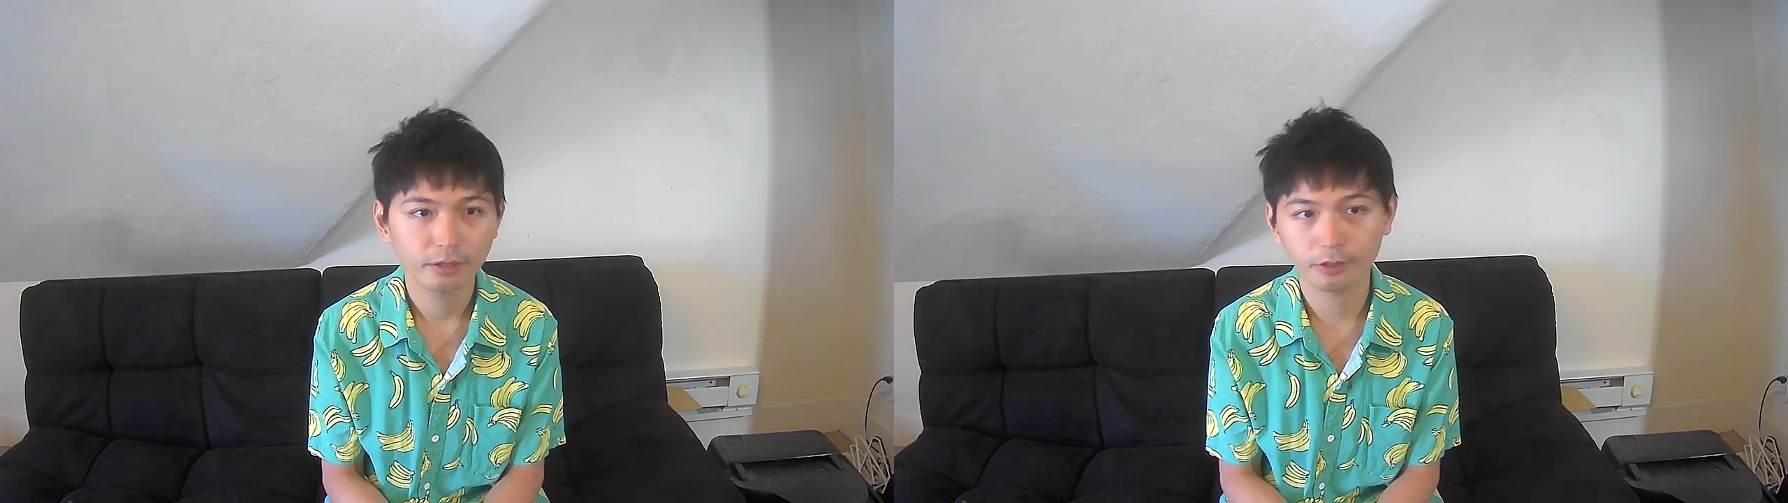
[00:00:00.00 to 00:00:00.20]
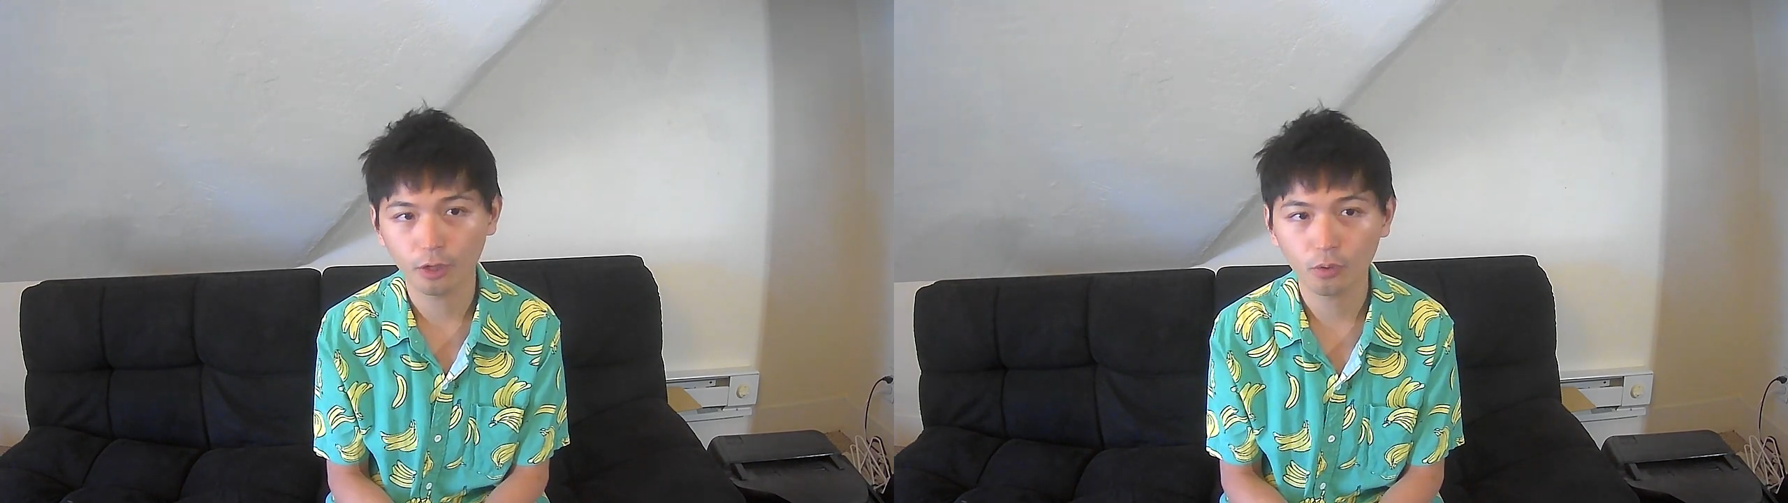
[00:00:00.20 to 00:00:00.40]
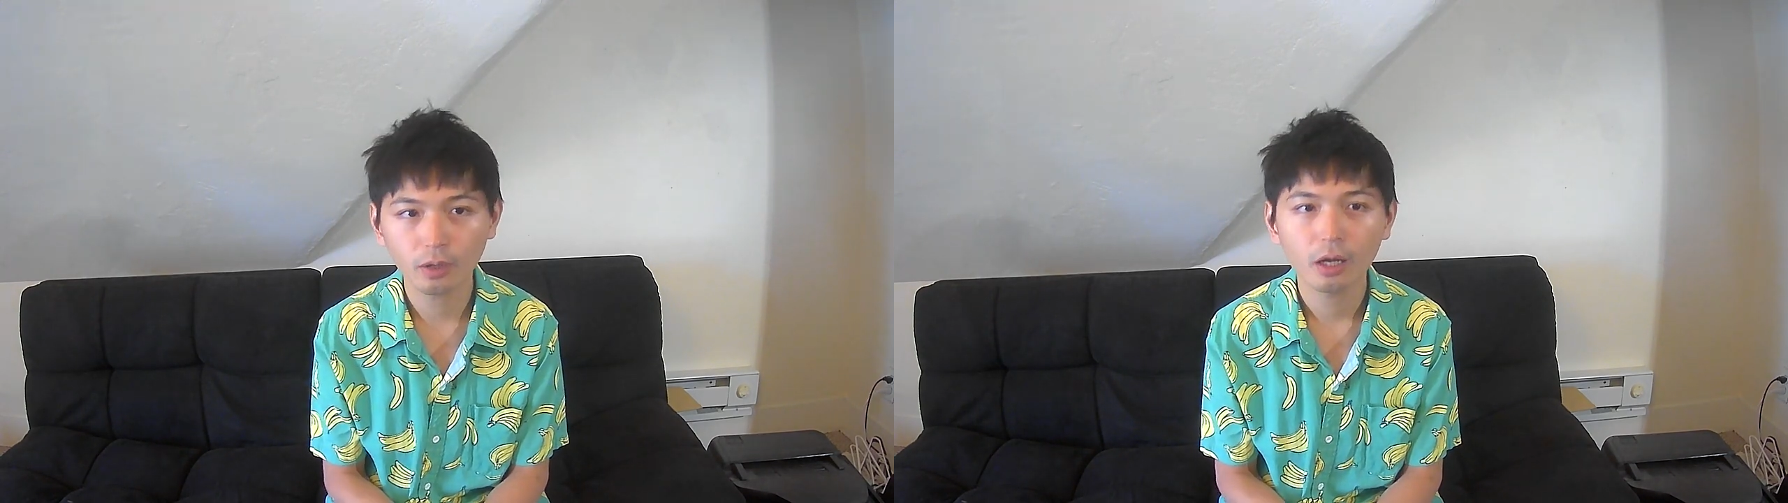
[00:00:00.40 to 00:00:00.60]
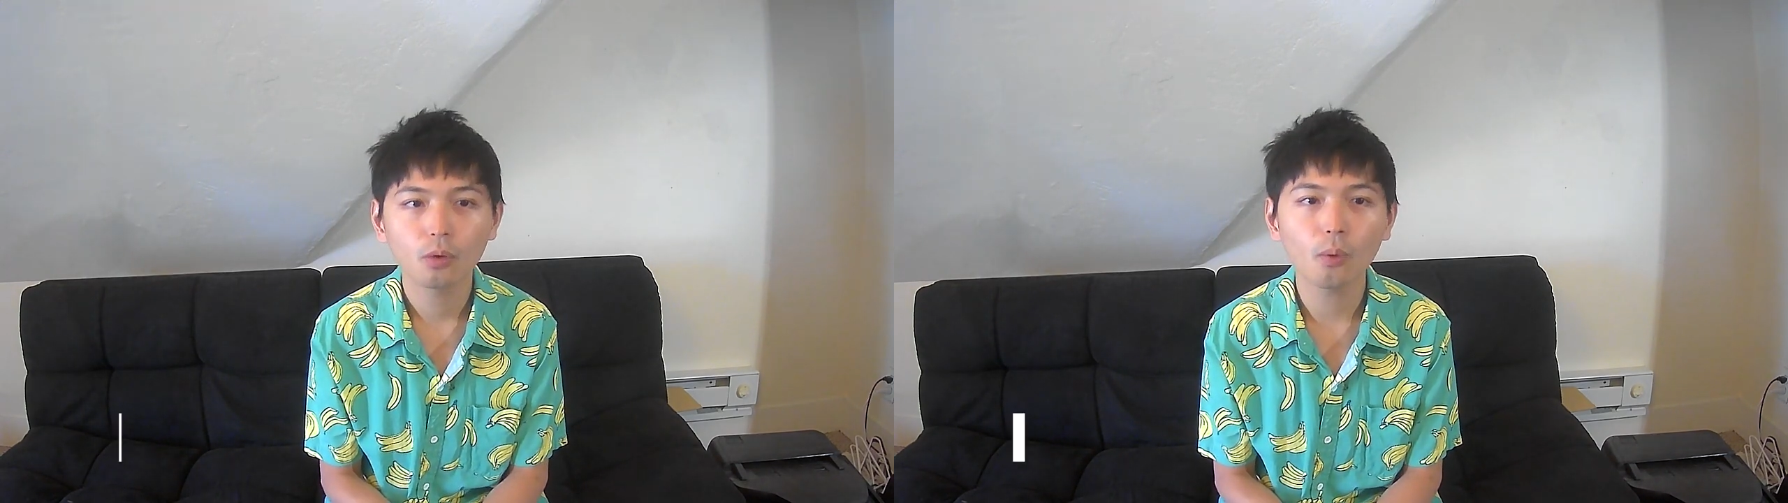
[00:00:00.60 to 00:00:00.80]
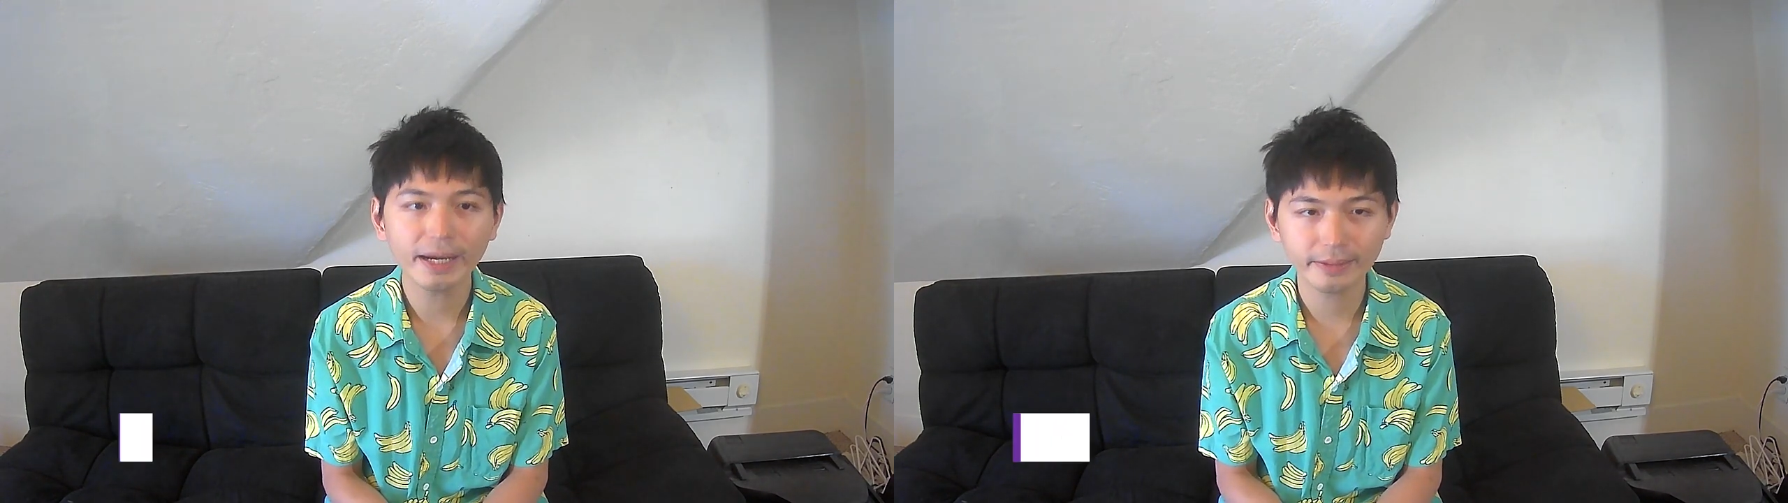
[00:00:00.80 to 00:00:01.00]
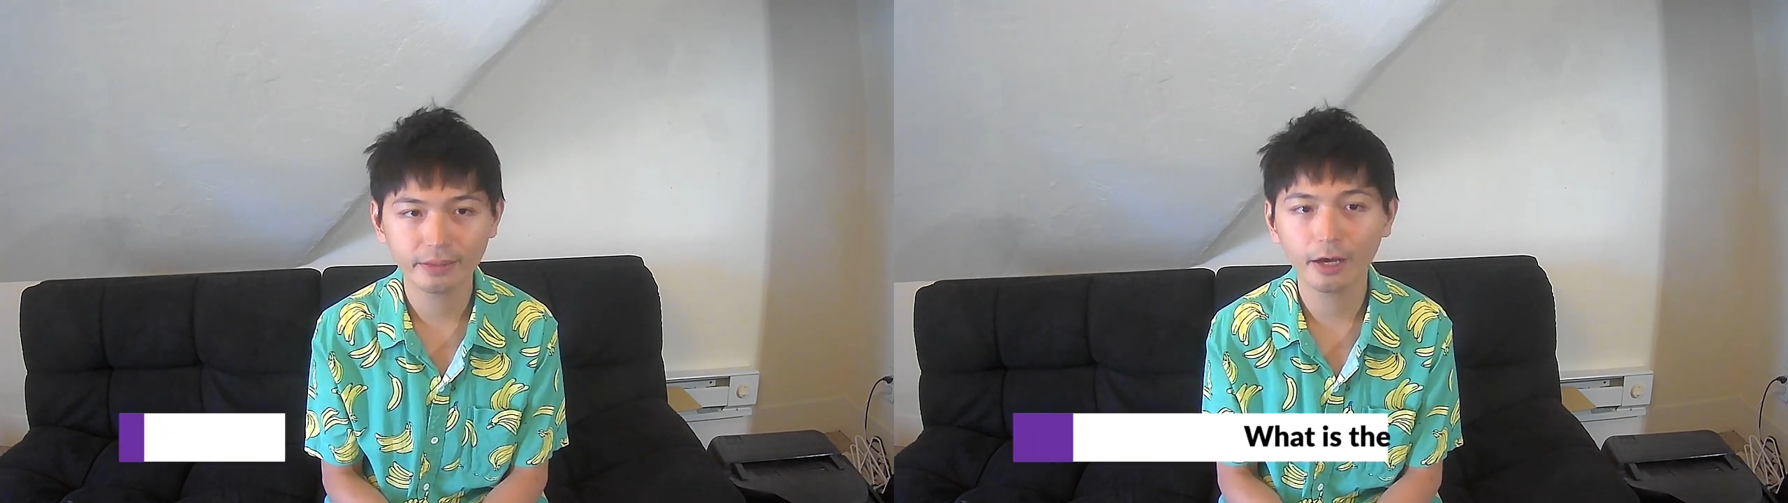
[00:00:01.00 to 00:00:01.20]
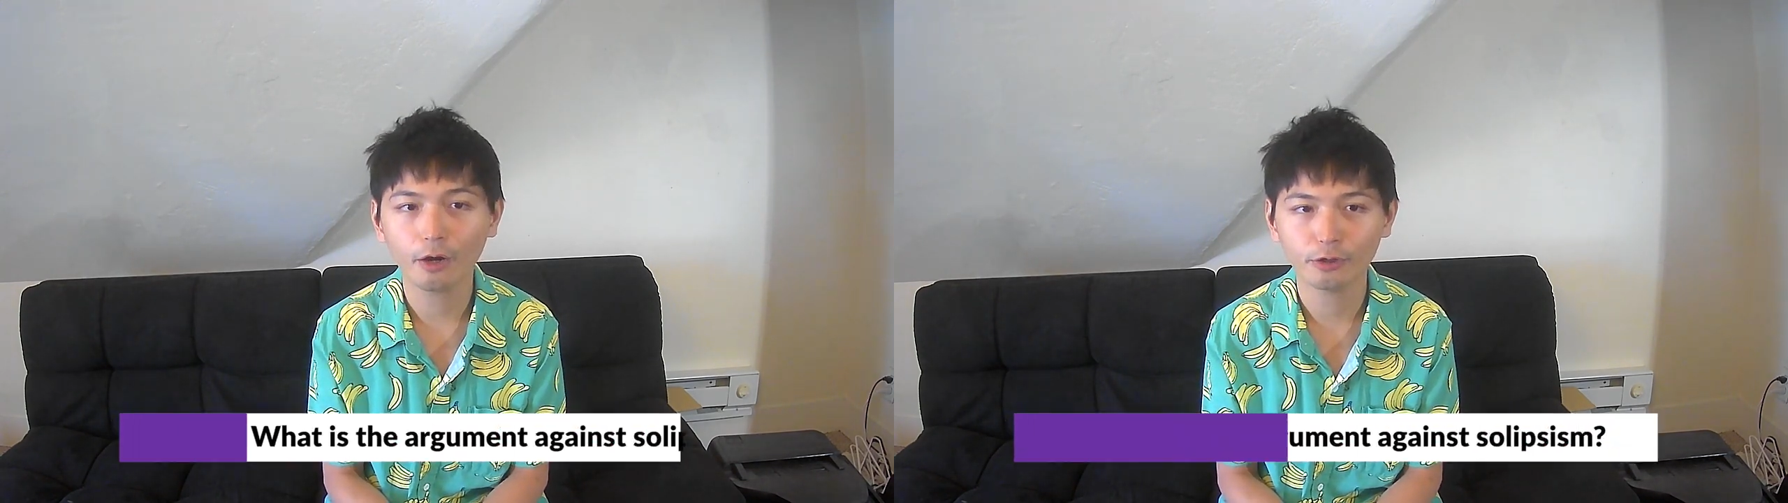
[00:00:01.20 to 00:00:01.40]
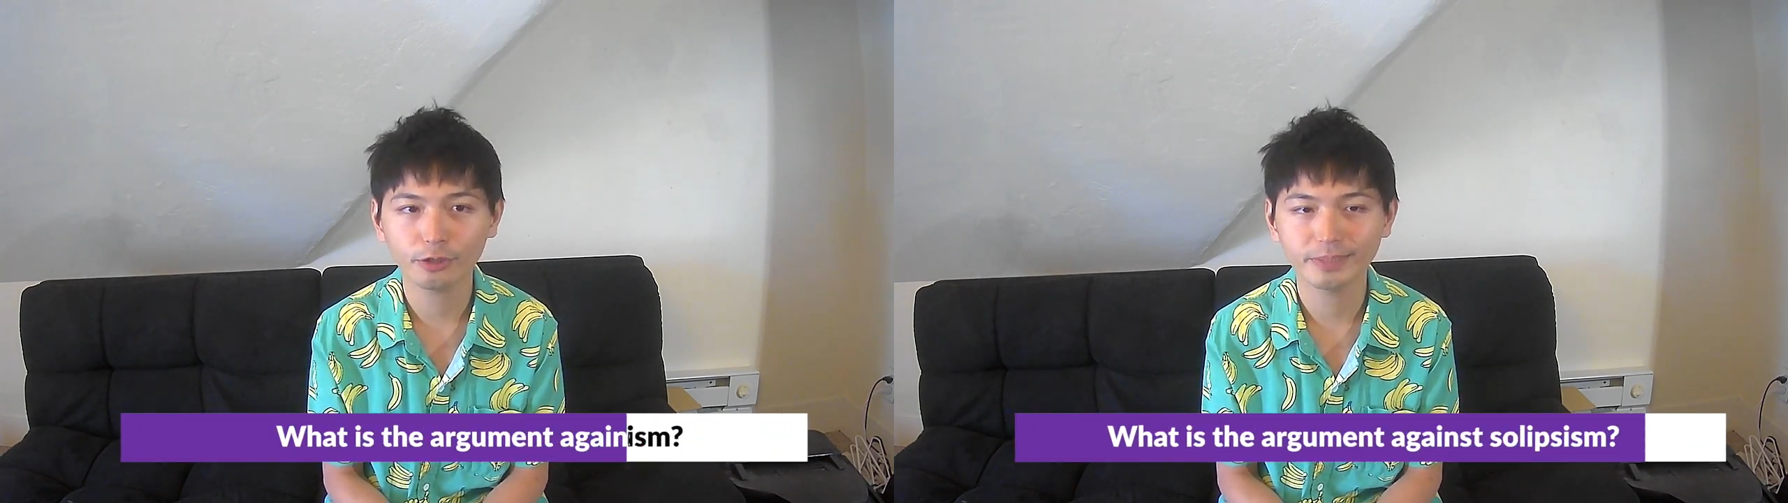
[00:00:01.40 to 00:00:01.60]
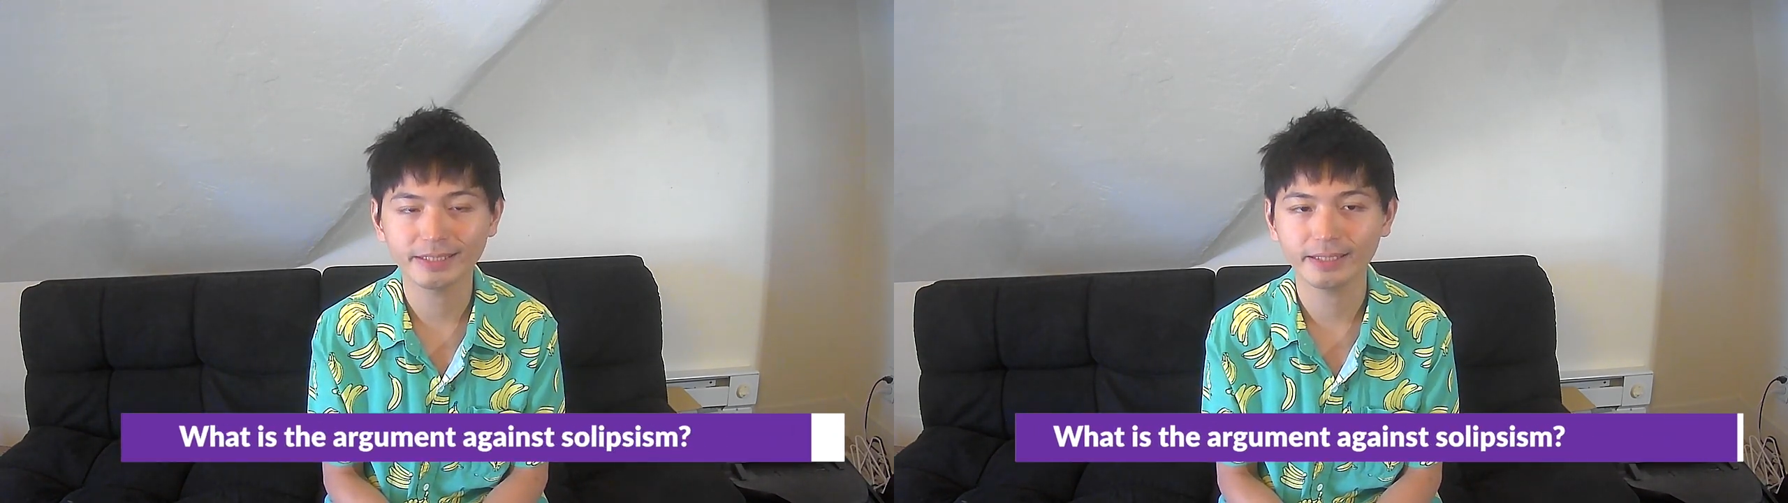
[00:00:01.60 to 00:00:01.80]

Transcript: So, what is the argument